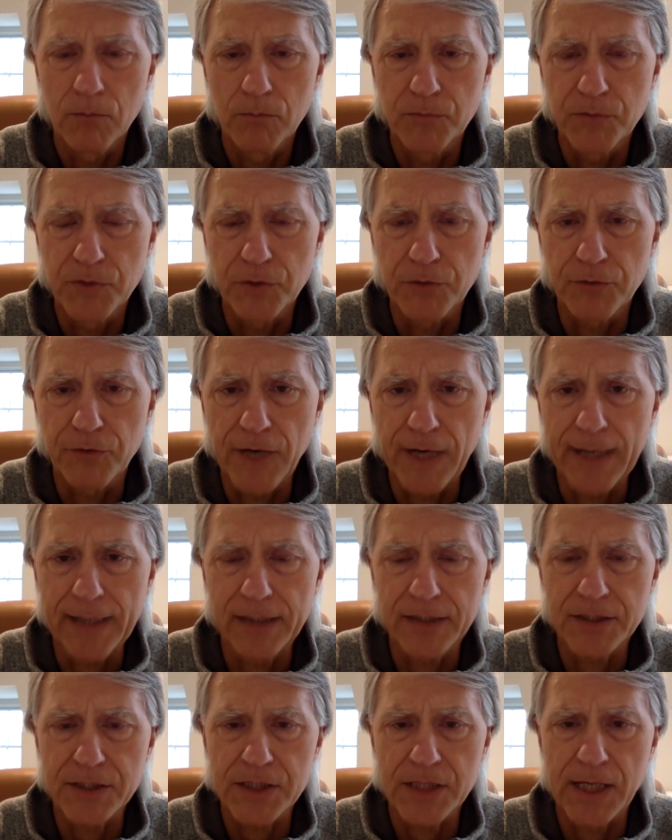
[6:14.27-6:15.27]
their
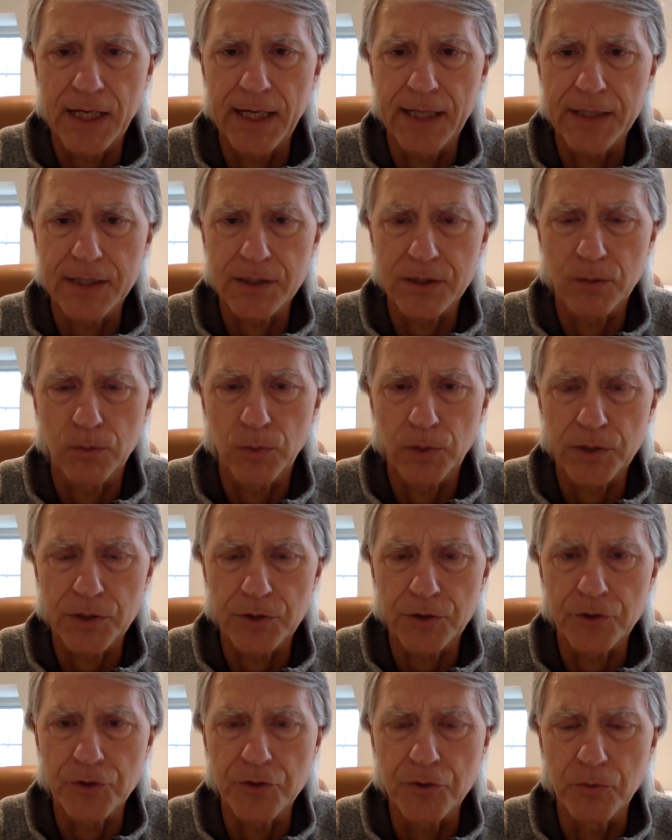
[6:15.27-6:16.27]
vital signs and what
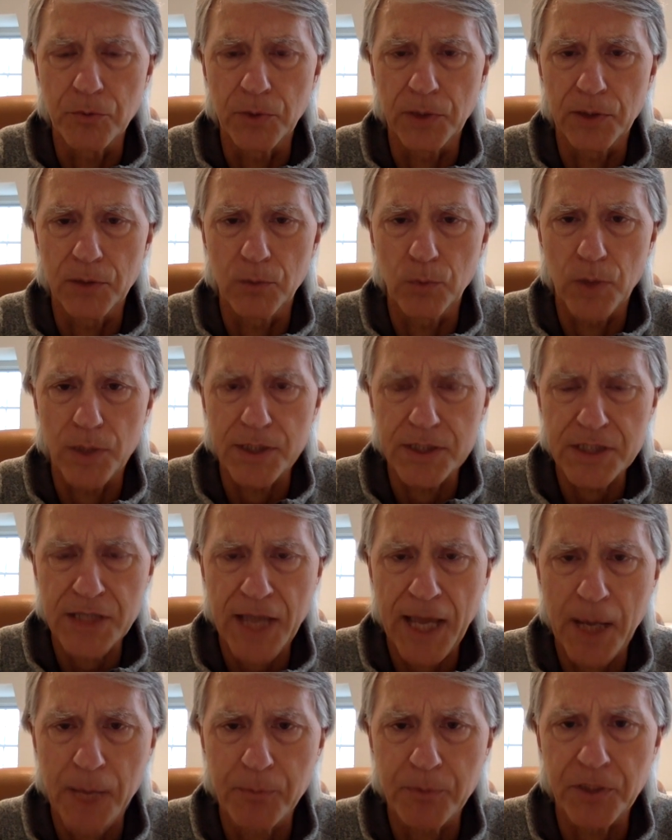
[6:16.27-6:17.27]
they're doing and what is
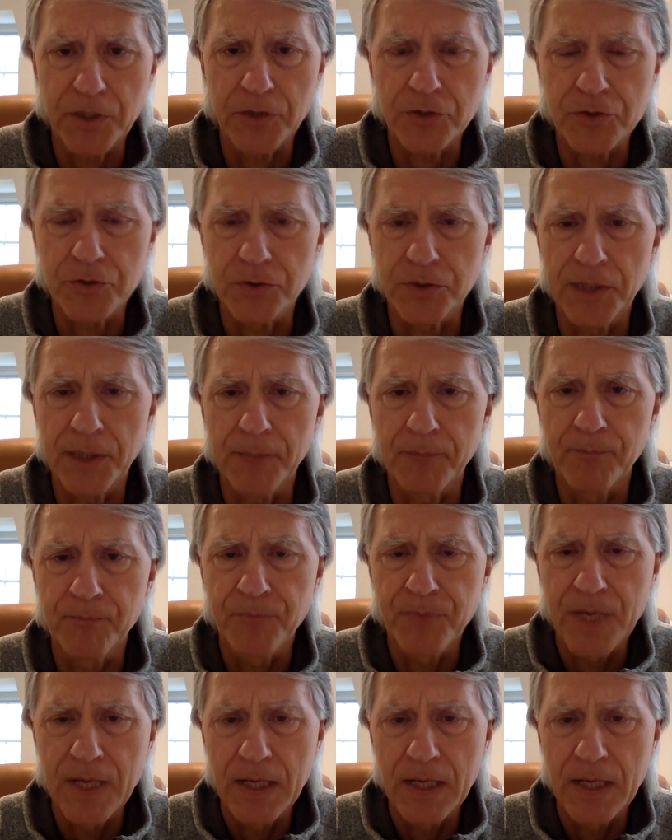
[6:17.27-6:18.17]
happening to them.